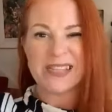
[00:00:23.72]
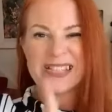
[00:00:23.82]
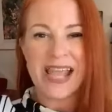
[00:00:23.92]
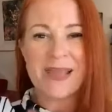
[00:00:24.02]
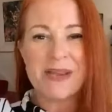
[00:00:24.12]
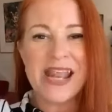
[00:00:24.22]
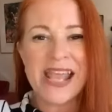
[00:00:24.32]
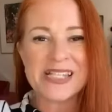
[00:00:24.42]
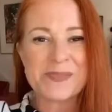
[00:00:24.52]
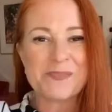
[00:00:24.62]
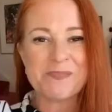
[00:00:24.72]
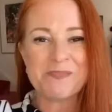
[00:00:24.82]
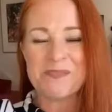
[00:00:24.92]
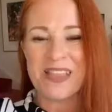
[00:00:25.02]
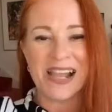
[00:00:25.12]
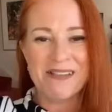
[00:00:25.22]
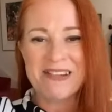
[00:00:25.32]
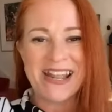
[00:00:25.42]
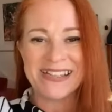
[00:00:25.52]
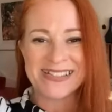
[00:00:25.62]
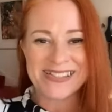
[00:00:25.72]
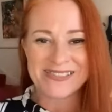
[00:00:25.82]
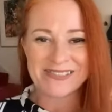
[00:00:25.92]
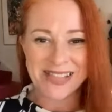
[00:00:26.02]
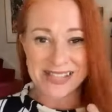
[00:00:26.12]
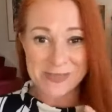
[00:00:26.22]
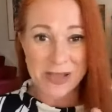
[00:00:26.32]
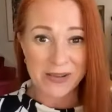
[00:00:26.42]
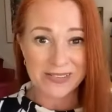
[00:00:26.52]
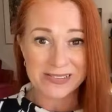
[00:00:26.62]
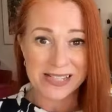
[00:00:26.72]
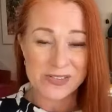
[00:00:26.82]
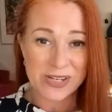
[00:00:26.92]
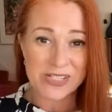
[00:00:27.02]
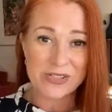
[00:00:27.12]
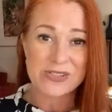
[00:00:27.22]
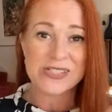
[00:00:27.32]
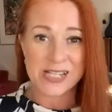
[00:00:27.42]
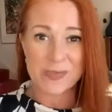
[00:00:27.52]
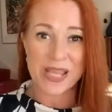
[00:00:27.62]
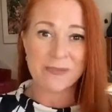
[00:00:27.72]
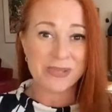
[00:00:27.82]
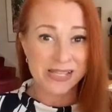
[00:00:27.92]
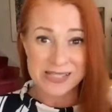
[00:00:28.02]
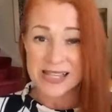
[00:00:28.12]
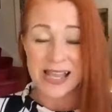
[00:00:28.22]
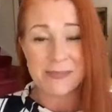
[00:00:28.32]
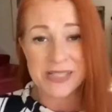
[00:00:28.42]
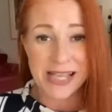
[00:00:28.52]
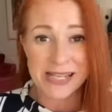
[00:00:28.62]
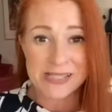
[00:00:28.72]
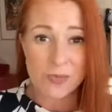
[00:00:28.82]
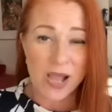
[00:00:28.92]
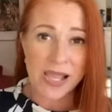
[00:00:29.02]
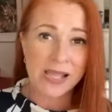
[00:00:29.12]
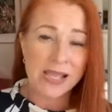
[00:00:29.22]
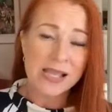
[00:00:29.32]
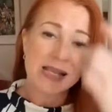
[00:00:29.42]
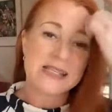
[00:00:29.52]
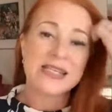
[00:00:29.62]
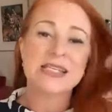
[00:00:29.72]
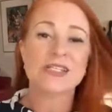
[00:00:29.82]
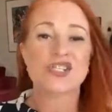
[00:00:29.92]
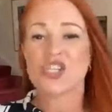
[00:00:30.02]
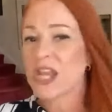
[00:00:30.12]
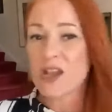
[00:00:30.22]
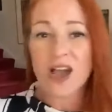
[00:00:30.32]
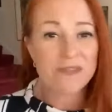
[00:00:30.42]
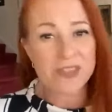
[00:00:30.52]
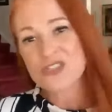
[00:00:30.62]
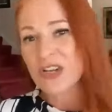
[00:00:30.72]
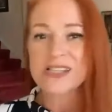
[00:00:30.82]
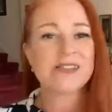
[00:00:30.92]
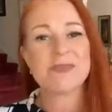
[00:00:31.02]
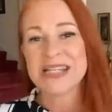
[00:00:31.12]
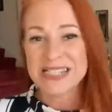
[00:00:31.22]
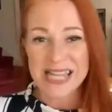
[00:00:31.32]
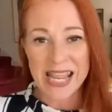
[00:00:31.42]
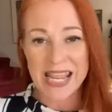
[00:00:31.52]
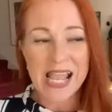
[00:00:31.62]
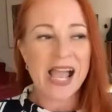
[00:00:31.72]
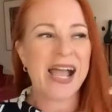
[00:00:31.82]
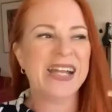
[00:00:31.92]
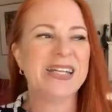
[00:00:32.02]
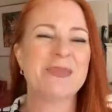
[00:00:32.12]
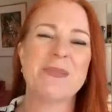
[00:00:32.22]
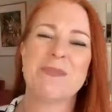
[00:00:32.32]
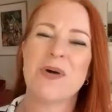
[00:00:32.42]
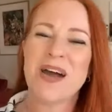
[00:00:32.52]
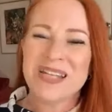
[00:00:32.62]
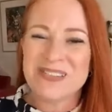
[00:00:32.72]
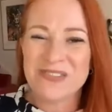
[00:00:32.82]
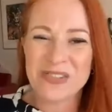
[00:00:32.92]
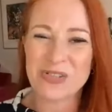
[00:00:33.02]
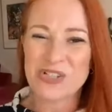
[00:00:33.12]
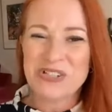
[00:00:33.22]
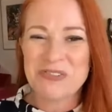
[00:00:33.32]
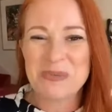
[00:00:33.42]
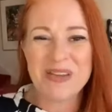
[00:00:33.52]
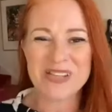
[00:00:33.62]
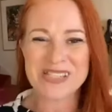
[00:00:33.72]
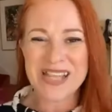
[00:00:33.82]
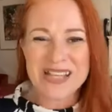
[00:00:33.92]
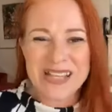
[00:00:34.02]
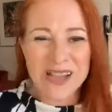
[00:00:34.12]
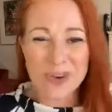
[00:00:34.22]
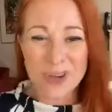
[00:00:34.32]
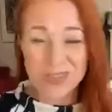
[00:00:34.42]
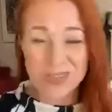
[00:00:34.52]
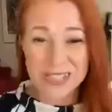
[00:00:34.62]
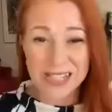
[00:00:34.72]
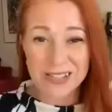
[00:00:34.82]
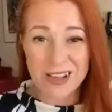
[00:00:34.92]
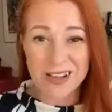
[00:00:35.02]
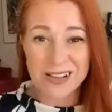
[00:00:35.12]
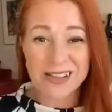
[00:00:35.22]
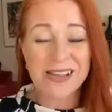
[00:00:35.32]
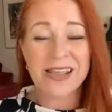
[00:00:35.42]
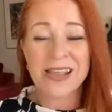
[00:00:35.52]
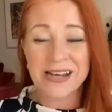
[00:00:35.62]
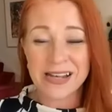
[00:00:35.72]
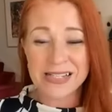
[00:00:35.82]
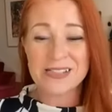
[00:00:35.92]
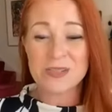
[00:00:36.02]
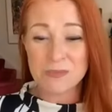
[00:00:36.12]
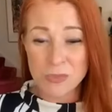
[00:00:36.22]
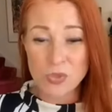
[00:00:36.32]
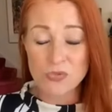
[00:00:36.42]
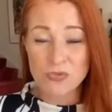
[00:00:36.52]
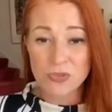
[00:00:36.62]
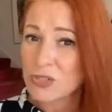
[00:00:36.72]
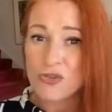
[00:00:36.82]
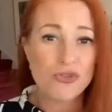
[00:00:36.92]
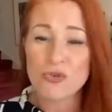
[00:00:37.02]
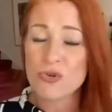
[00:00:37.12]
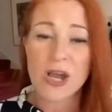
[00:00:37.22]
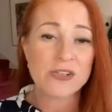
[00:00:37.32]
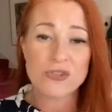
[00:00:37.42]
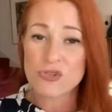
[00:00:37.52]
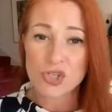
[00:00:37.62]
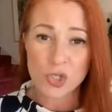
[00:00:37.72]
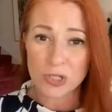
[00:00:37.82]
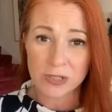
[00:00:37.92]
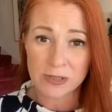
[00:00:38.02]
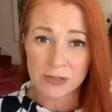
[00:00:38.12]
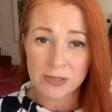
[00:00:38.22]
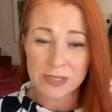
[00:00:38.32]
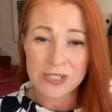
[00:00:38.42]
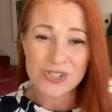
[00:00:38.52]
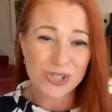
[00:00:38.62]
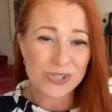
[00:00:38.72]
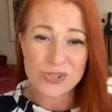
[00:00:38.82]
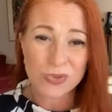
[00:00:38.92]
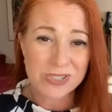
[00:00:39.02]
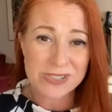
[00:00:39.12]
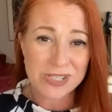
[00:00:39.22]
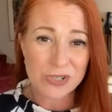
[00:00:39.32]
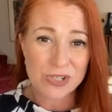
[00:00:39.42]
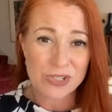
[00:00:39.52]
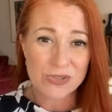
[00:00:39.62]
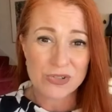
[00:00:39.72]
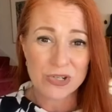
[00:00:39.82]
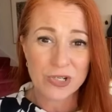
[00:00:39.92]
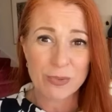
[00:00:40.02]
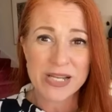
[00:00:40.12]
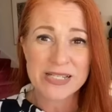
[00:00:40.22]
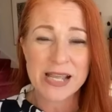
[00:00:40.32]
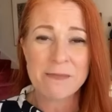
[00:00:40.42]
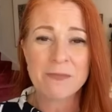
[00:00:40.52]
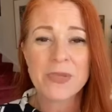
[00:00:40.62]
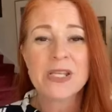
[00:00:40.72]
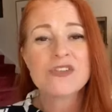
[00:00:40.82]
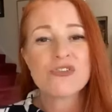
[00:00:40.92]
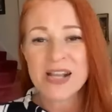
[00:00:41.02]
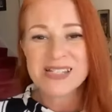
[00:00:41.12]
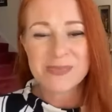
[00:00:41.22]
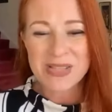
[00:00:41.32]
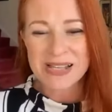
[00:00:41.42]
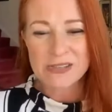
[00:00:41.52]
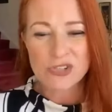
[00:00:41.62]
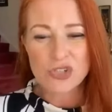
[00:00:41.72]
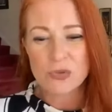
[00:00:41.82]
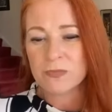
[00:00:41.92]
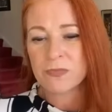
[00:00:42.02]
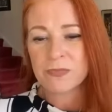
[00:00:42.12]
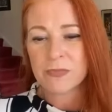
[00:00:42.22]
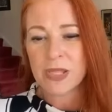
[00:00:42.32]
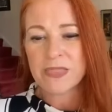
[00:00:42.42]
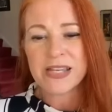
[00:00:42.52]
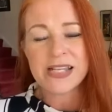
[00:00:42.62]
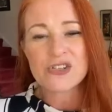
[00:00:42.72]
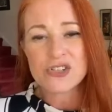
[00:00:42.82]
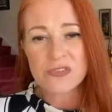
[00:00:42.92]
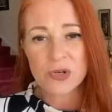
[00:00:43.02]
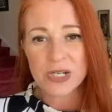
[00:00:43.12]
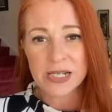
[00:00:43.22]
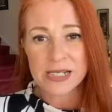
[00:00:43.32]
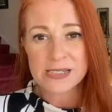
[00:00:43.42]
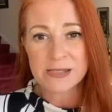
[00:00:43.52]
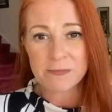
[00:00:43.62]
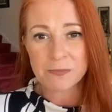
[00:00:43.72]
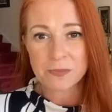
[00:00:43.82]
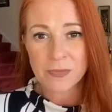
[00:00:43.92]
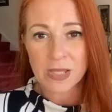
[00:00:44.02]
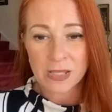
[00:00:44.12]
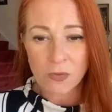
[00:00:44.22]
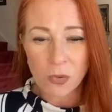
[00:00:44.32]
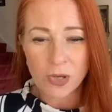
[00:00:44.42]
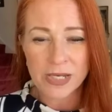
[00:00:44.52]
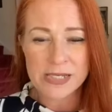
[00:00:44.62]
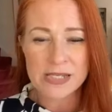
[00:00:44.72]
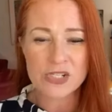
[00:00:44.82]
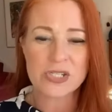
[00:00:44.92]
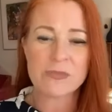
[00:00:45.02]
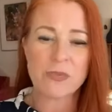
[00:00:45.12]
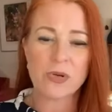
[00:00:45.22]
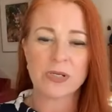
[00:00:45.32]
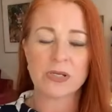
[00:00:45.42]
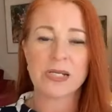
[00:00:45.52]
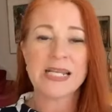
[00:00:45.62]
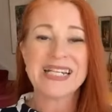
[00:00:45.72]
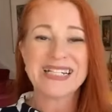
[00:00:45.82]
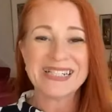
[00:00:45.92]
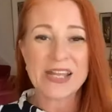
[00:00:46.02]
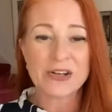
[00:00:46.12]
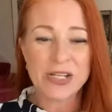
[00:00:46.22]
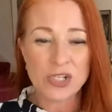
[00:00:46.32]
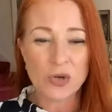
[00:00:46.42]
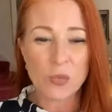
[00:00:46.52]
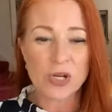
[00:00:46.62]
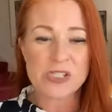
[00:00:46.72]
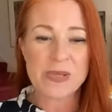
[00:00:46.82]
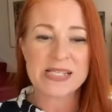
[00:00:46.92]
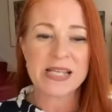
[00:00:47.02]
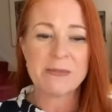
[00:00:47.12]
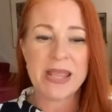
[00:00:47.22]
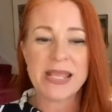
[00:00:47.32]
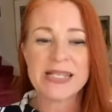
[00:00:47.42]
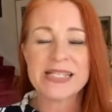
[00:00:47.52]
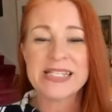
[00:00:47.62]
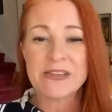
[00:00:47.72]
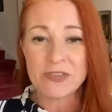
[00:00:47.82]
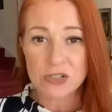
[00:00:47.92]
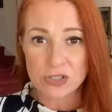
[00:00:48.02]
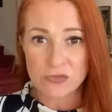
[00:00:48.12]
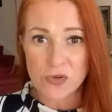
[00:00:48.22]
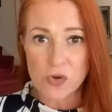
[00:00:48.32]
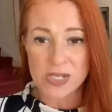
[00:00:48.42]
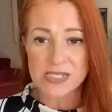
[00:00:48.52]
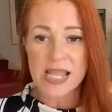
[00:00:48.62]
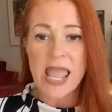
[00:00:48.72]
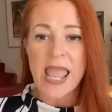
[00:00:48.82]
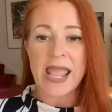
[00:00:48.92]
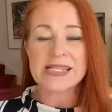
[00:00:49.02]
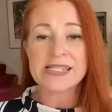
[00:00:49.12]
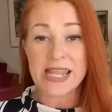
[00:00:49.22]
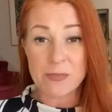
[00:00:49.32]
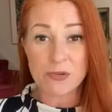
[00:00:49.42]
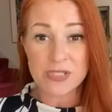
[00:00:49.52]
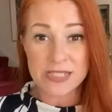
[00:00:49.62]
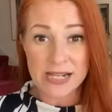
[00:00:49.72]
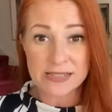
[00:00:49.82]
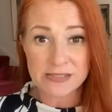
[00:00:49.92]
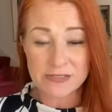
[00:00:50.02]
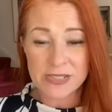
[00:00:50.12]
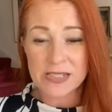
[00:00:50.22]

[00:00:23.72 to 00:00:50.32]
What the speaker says: Time to dance. Time to dance. That's my world. That's what I do. 6 p.m. It's time to dance. Why? Because I need to shake off the stress of my day. I need my body to feel good from having sat down all day long. And I need to move. Do not do sugar. Sugar is the worst thing you can do during your break time. So find something else to do. Then get yourself organized. Organization is important. Clutter in your workspace can make it difficult to focus and stay productive.